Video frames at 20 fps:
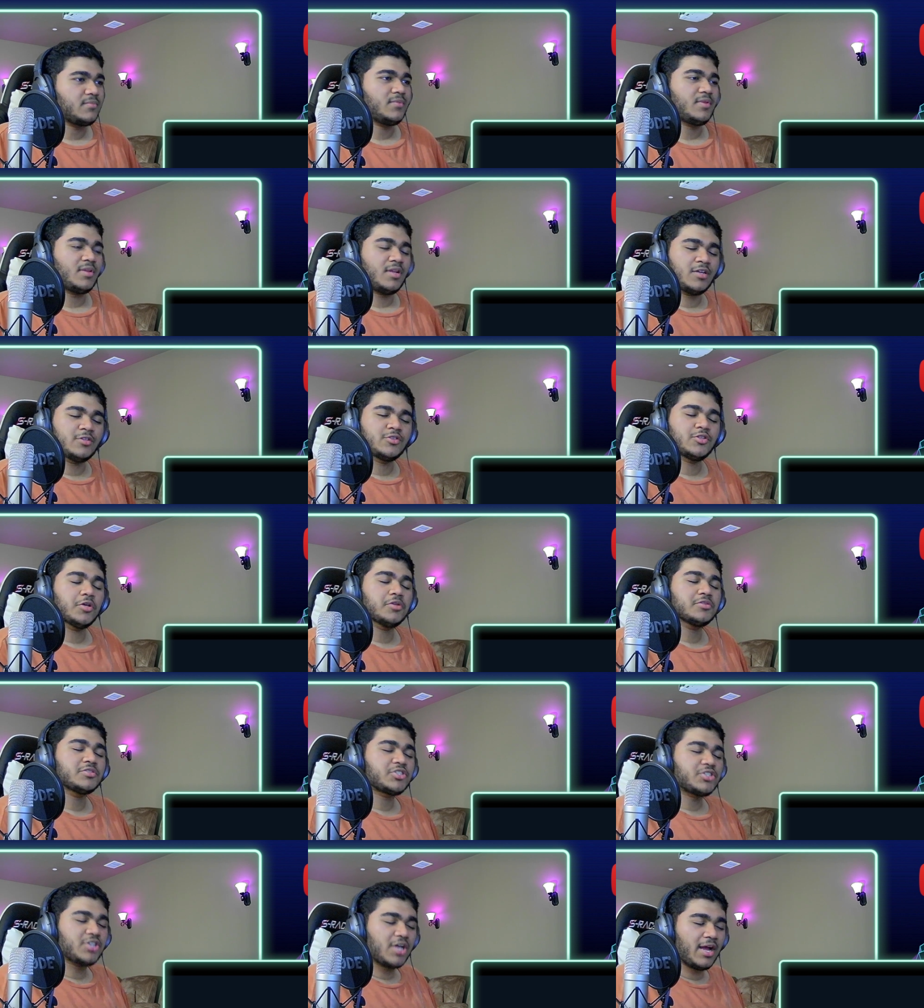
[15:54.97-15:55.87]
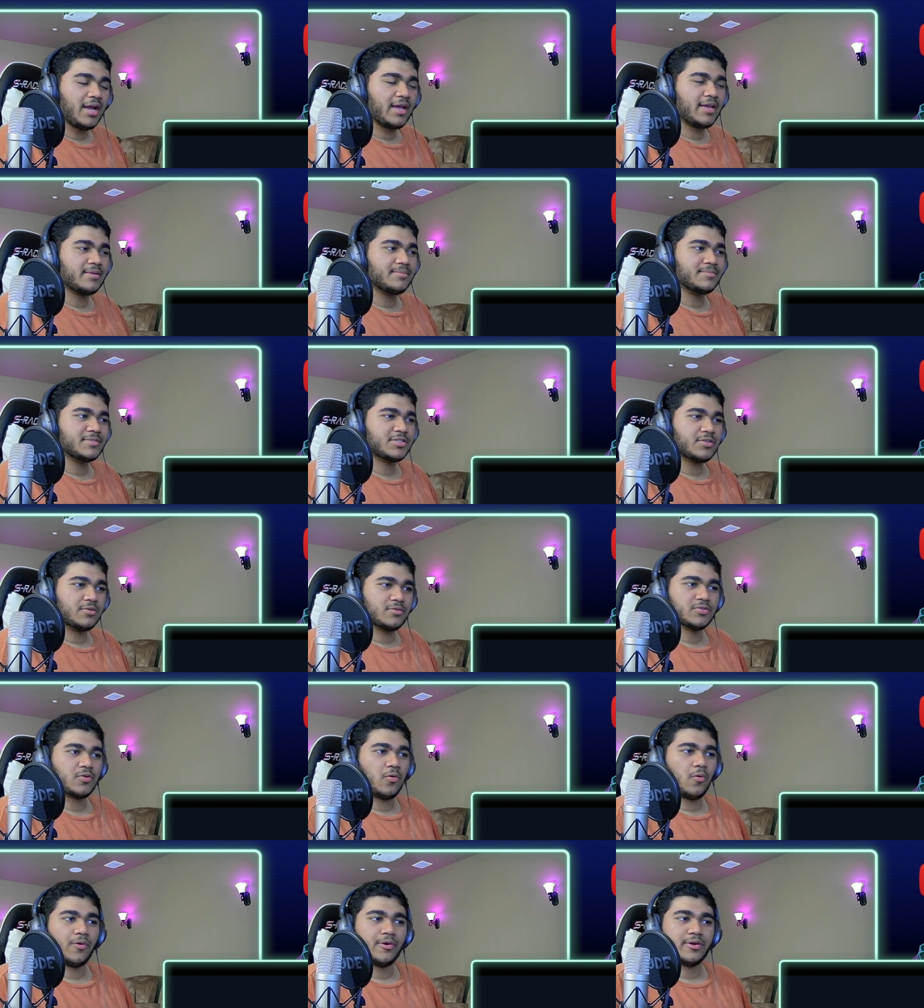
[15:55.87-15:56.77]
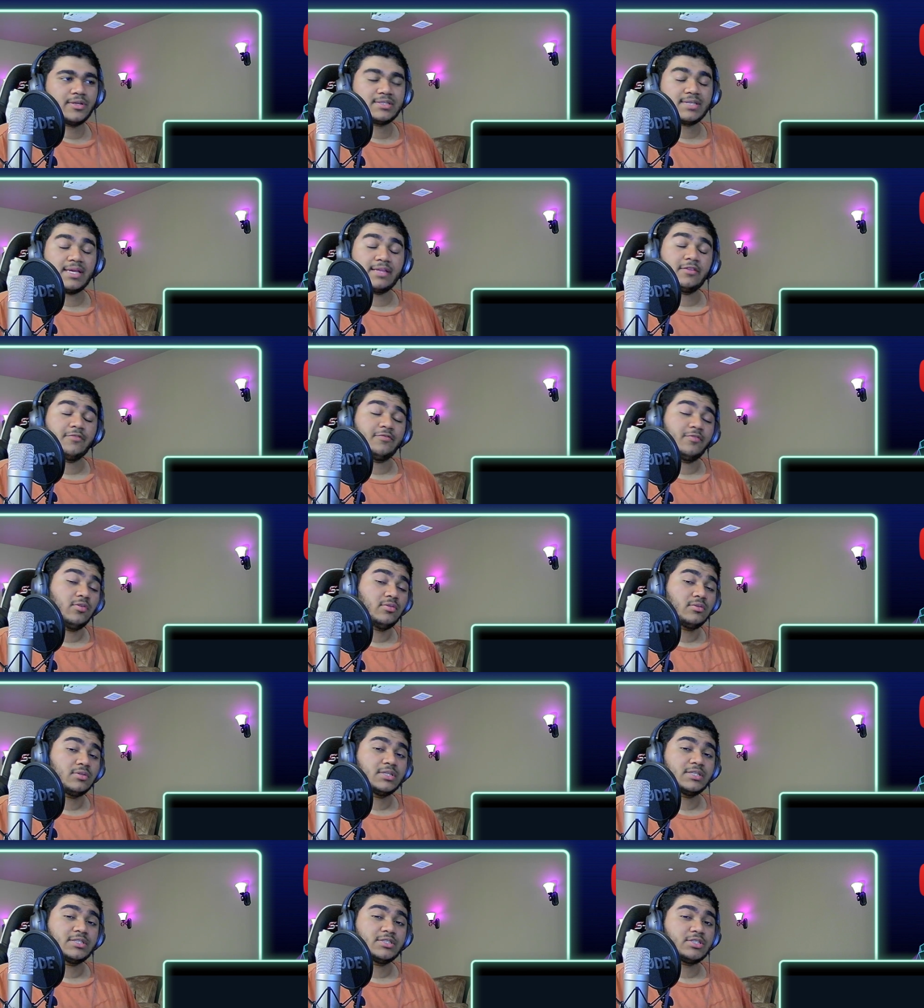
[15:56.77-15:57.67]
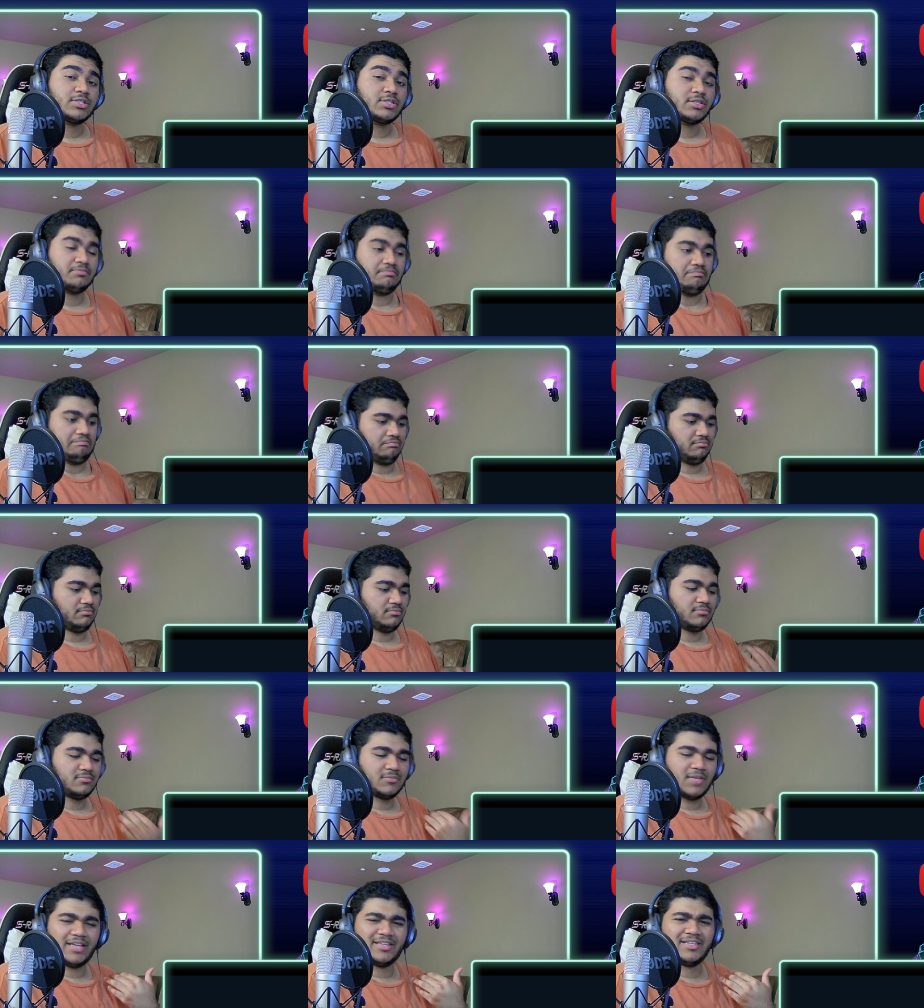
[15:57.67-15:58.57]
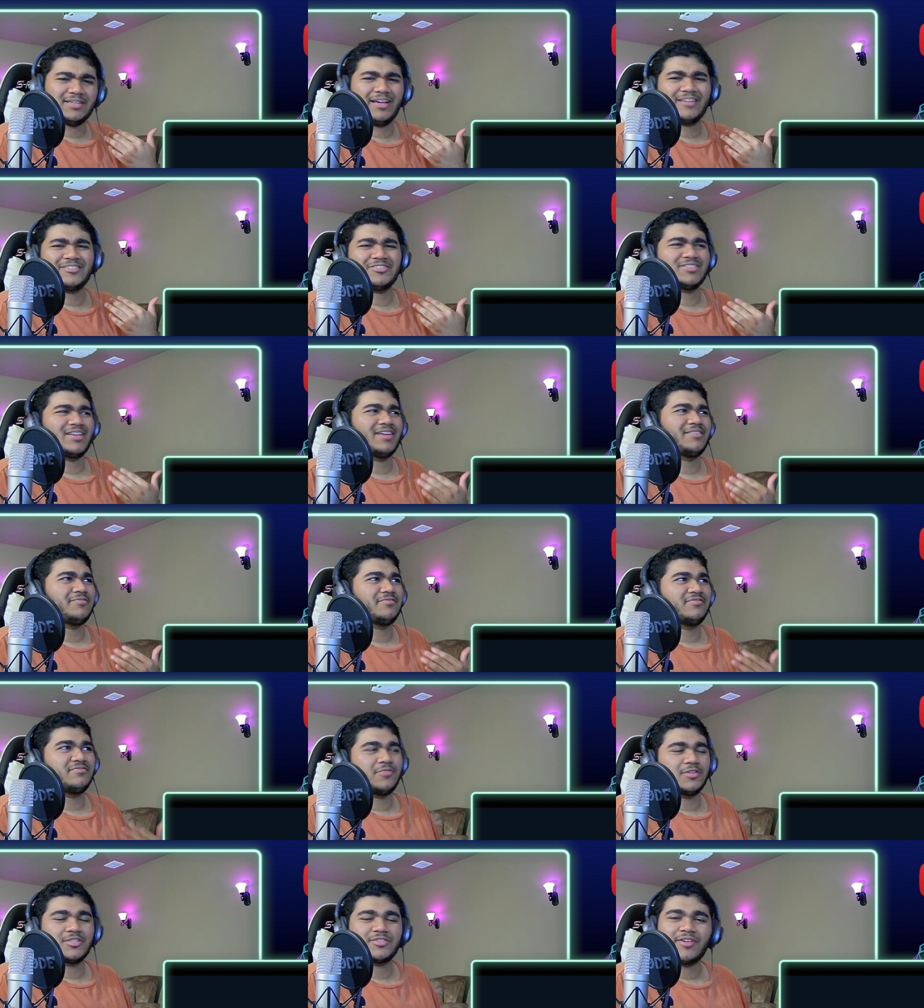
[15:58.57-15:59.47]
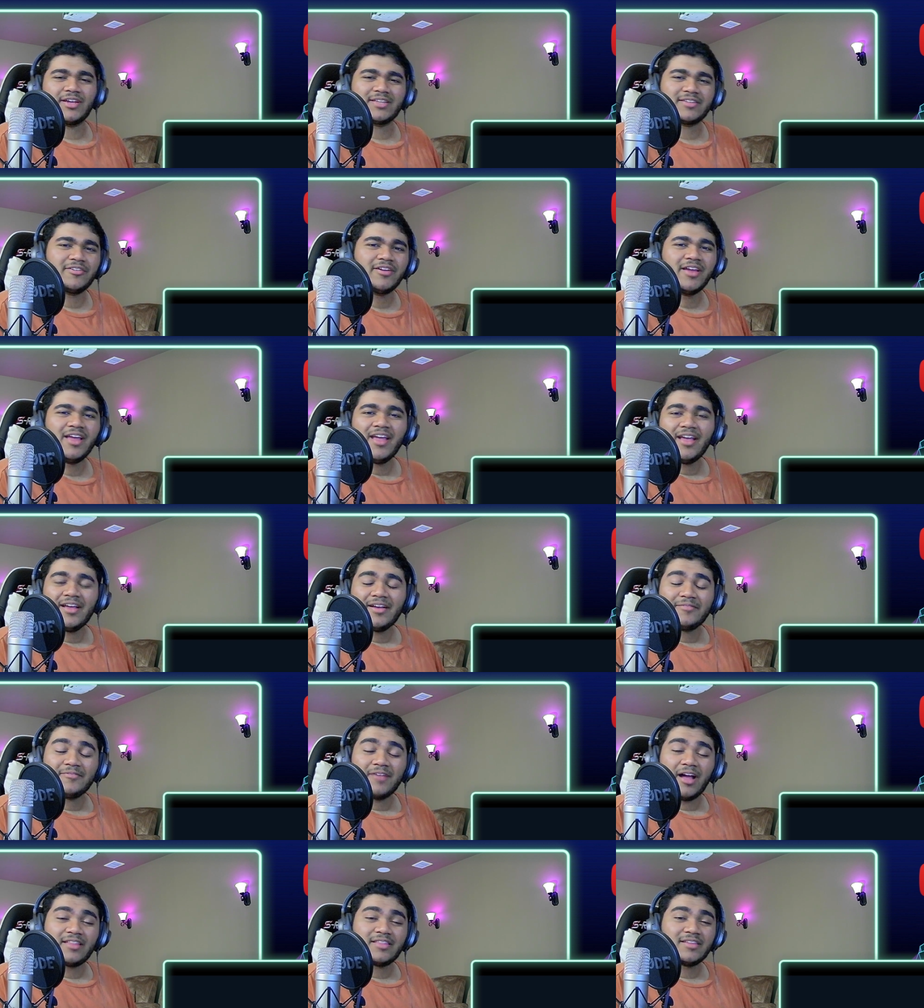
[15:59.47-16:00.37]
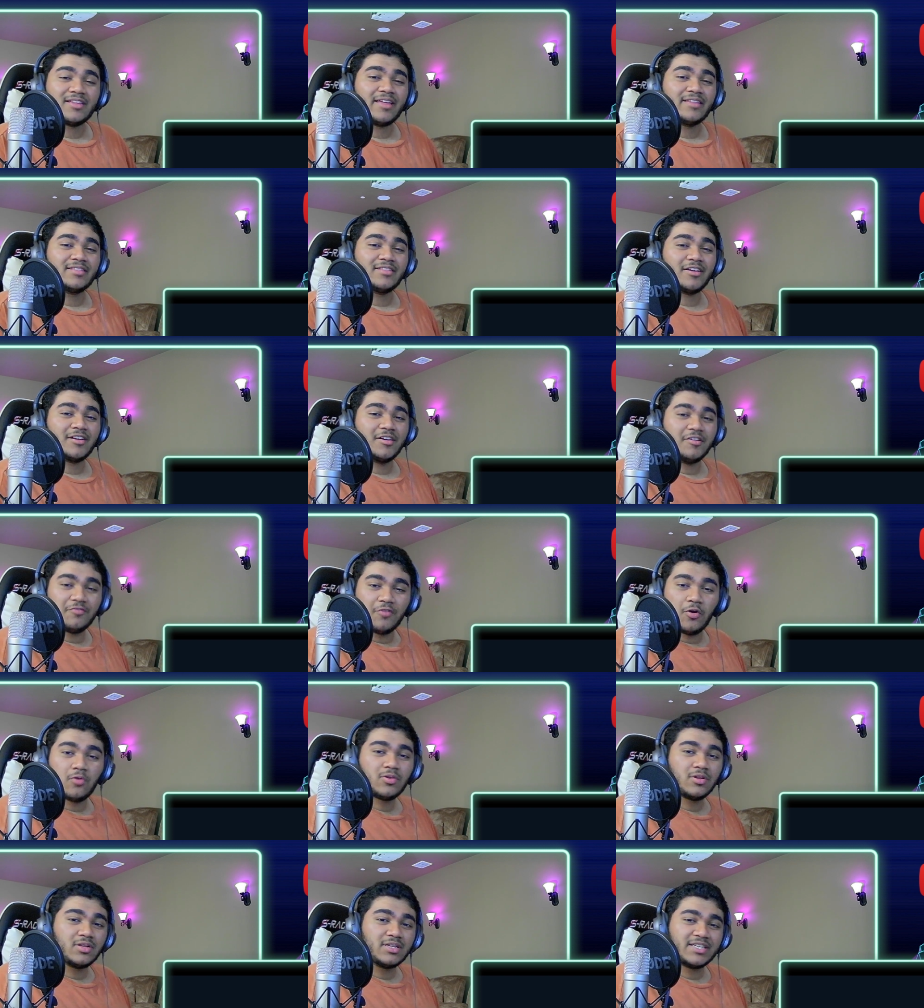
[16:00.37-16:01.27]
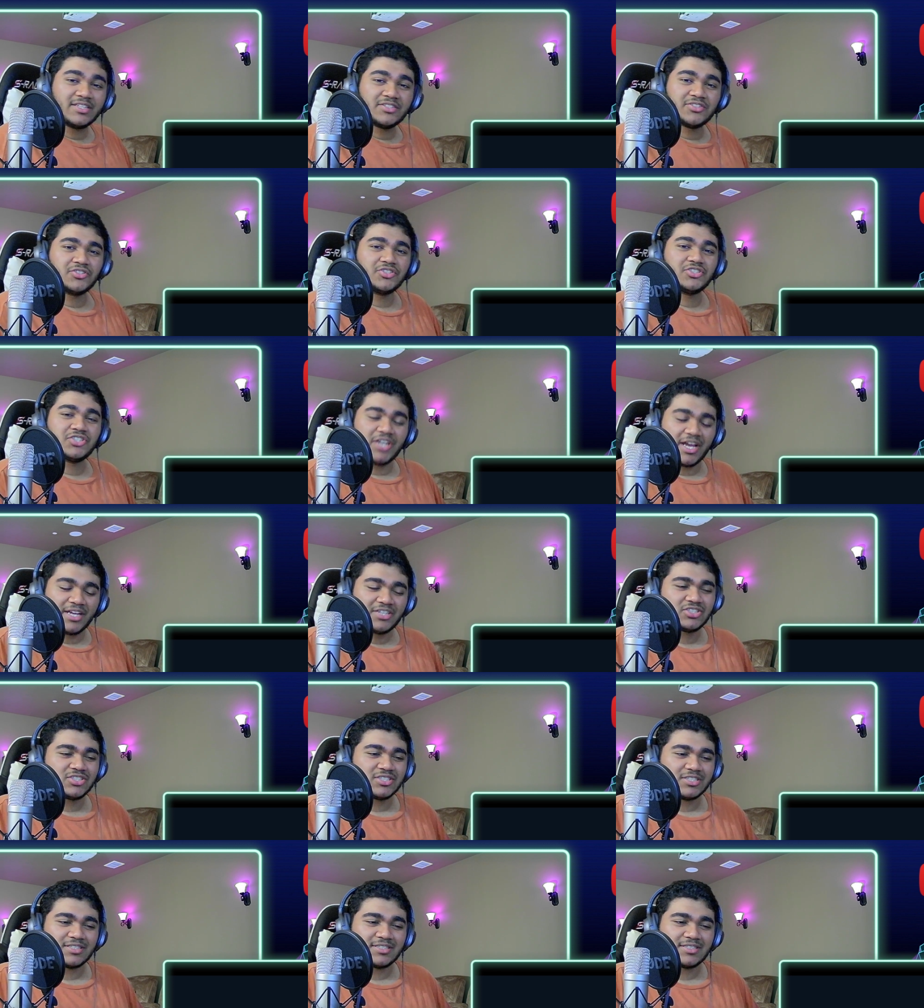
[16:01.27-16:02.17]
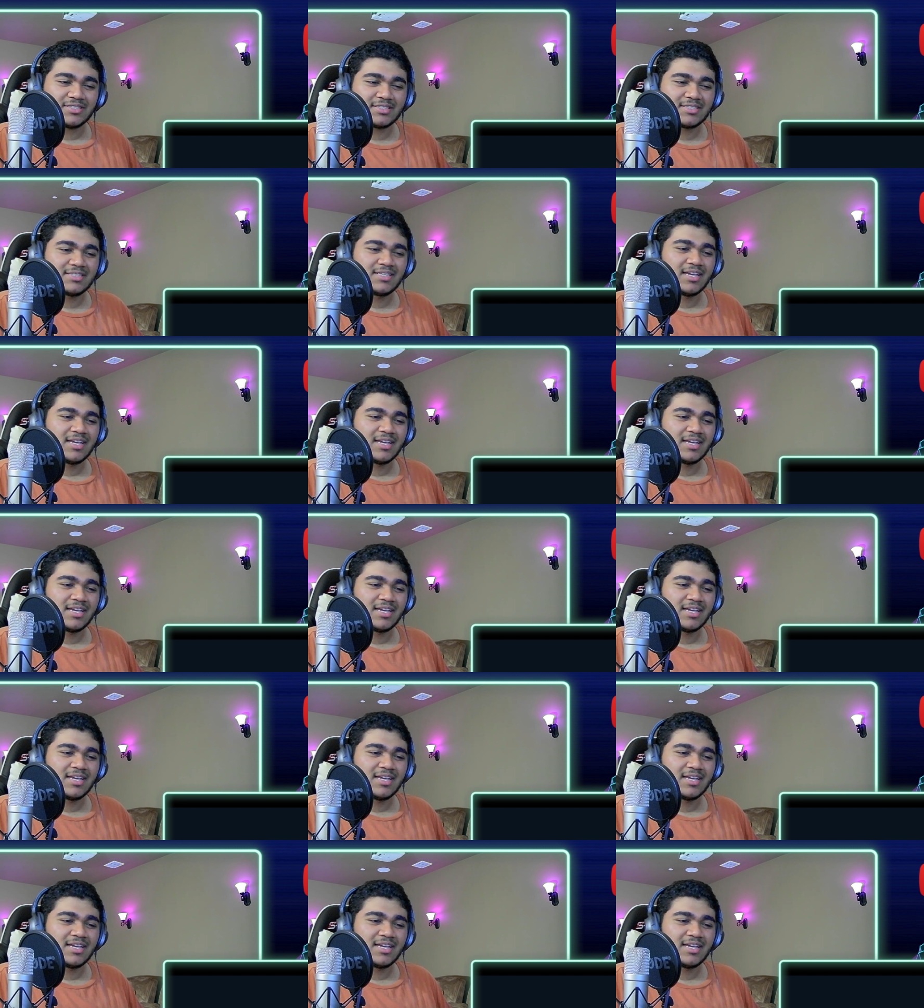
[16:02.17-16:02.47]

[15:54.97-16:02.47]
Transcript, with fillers: those chimes, those horns, and the vocal inter... I think I just had a voice crack there. I think, and the vocal interjections